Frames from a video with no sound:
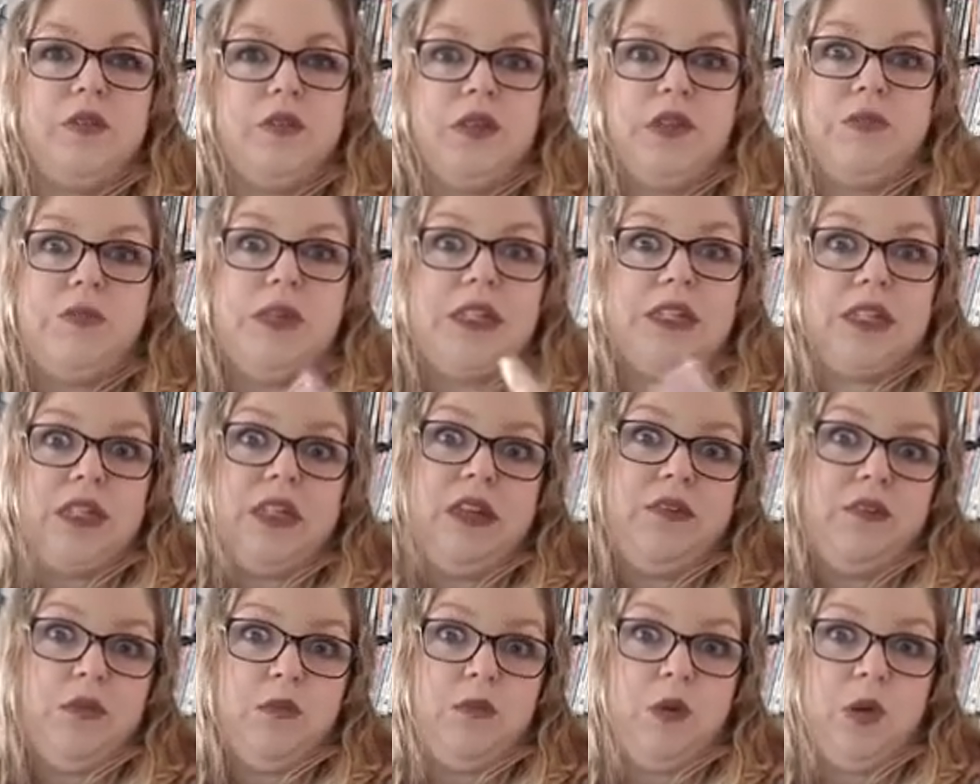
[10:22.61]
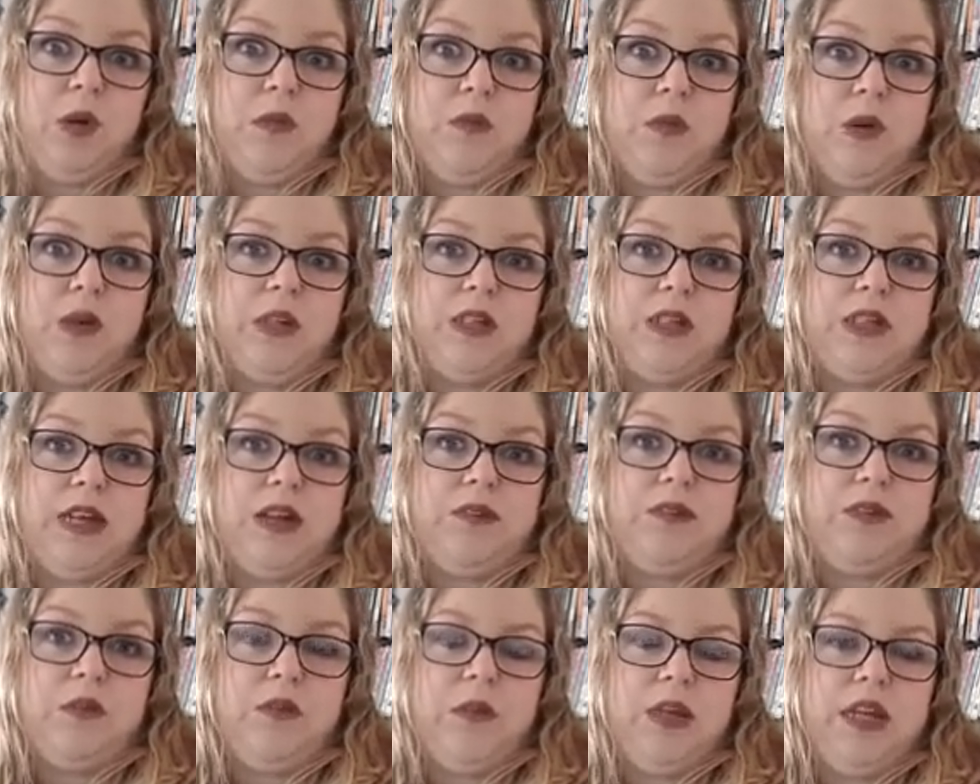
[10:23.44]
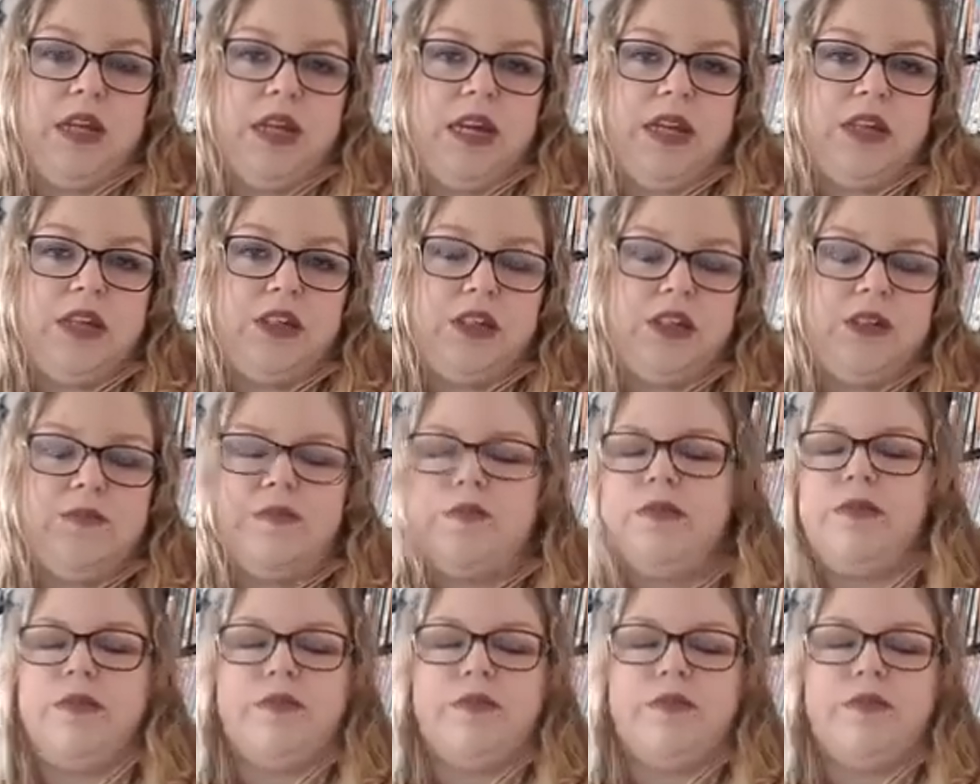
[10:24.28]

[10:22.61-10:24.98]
which makes it even more important to have communication.